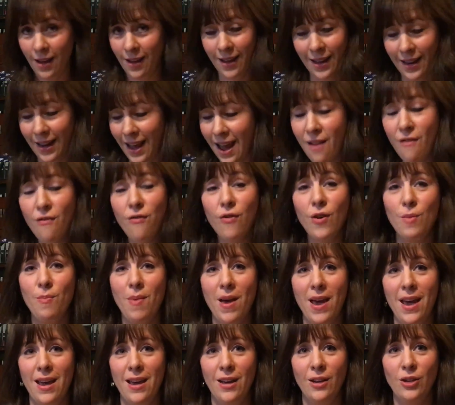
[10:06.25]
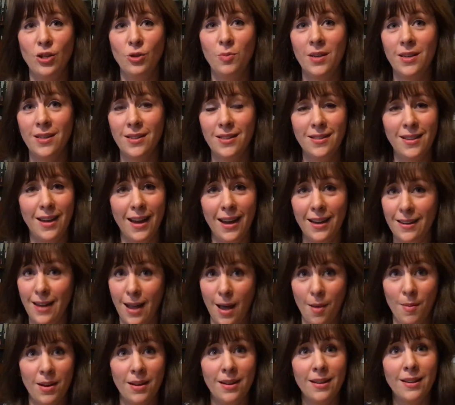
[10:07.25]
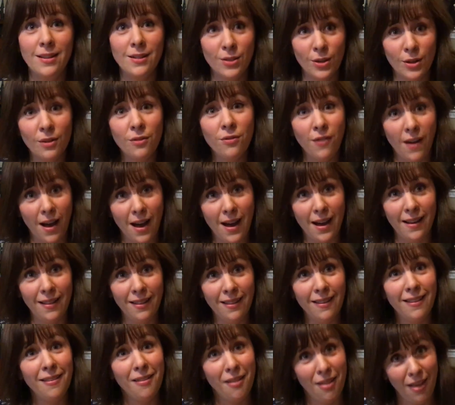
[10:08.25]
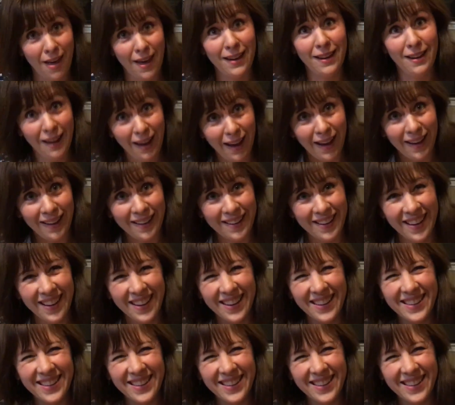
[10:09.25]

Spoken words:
in every page because dagnabbit, he's going to find that duck.